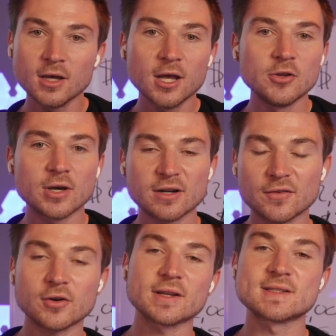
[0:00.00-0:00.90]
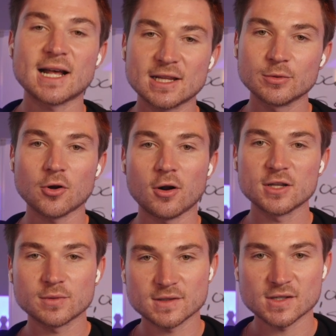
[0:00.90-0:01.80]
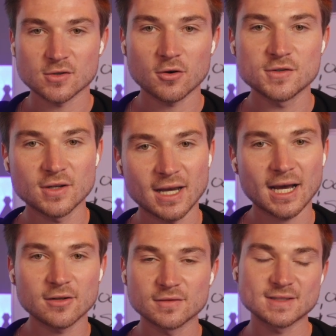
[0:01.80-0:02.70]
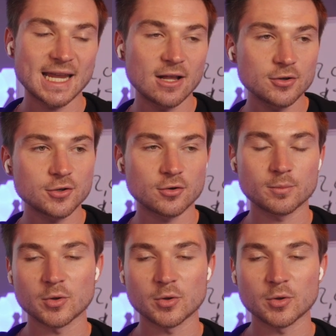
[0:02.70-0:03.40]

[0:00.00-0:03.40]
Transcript: You got to figure out exactly when your audience wants to start so you can kind of tailor your